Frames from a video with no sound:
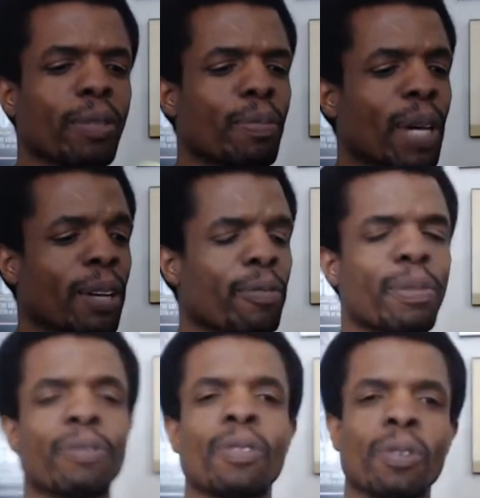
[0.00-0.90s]
Back
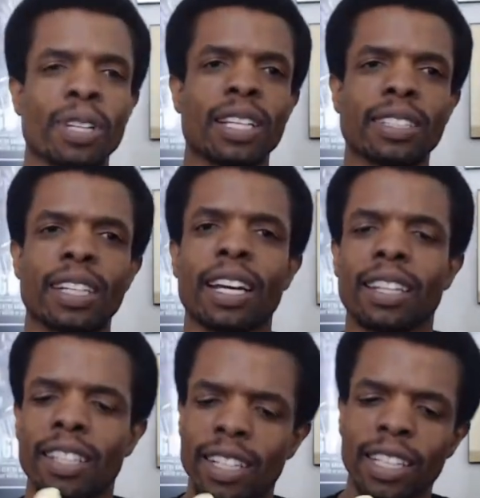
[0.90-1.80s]
before this, they had
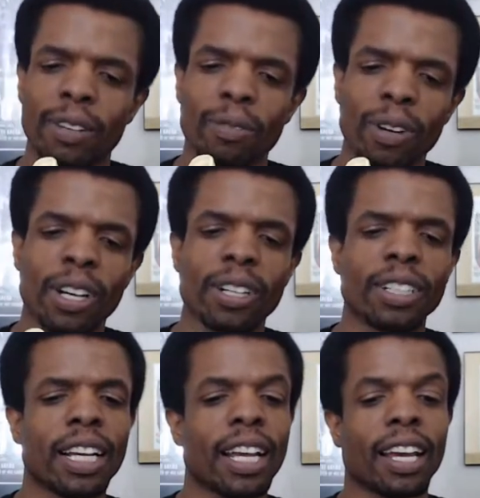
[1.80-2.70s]
the Iniki Runner.
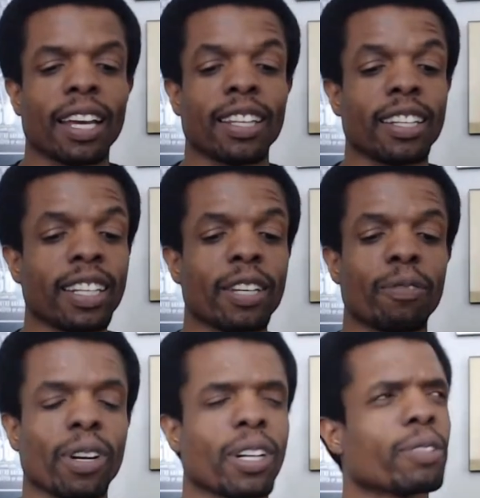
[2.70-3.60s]
And the Iniki
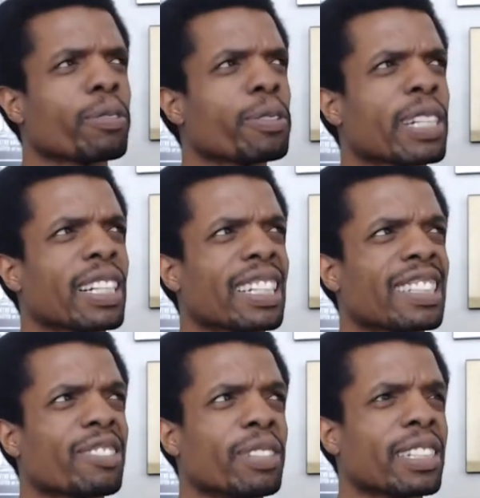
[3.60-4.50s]
Runner, what was that, like
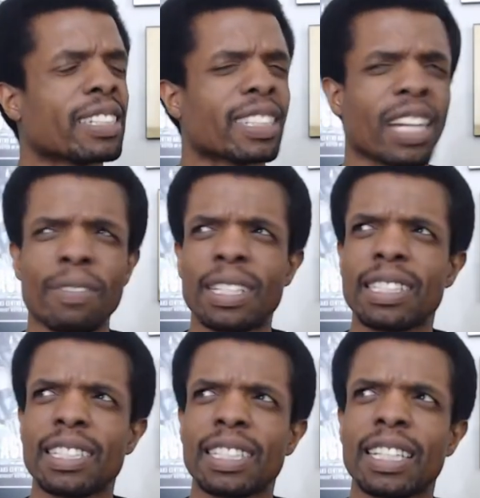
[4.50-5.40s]

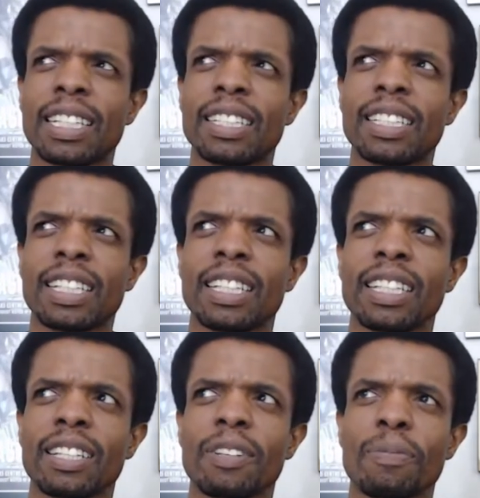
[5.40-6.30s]
2017, I
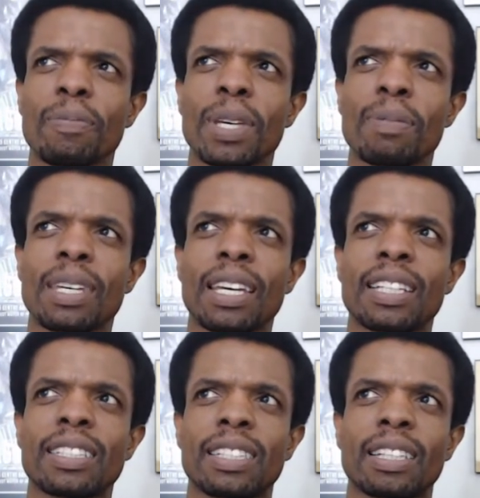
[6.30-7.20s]
think? Maybe
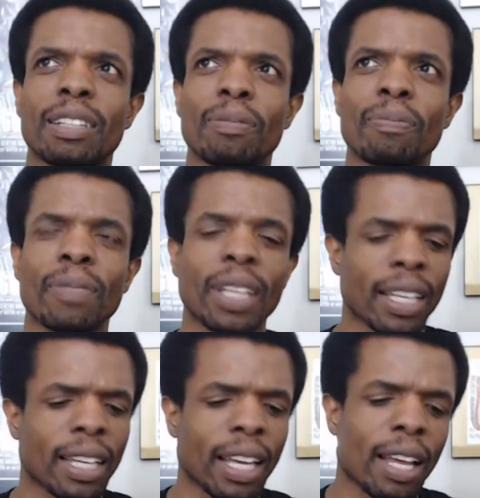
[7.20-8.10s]
18.
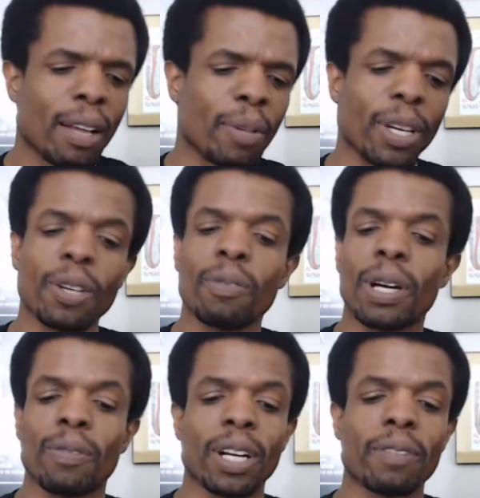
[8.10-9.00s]
Either way,
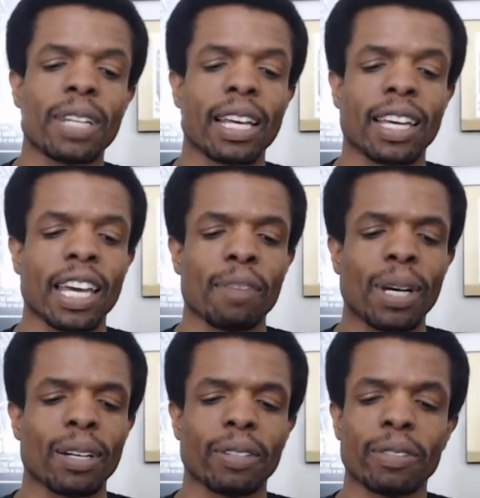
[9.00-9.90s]
whenever that came
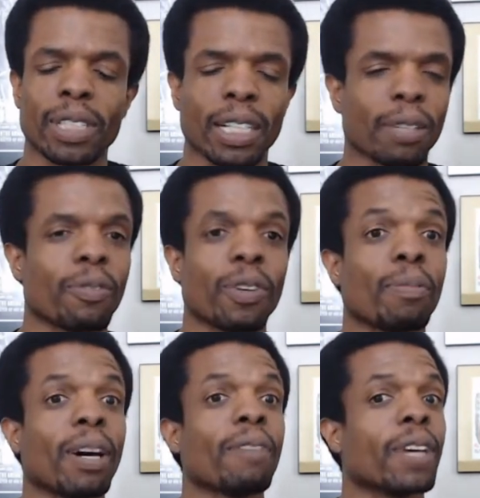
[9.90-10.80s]
out, it was like one of
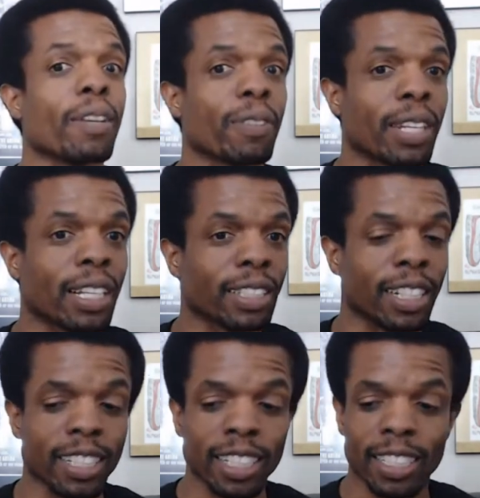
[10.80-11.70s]
my favorite things that
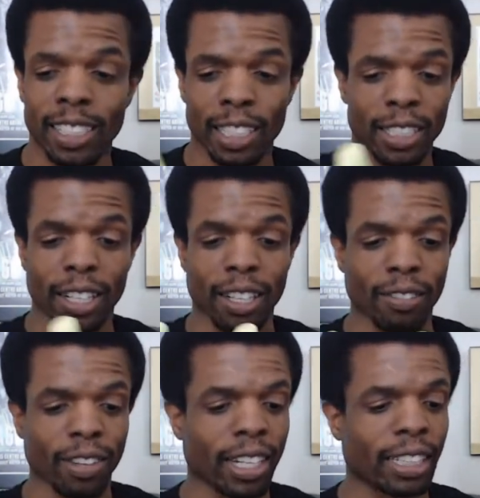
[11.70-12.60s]
Adidas had done,
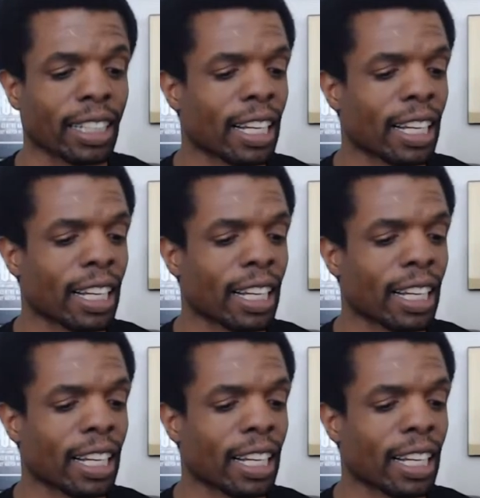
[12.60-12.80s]
right?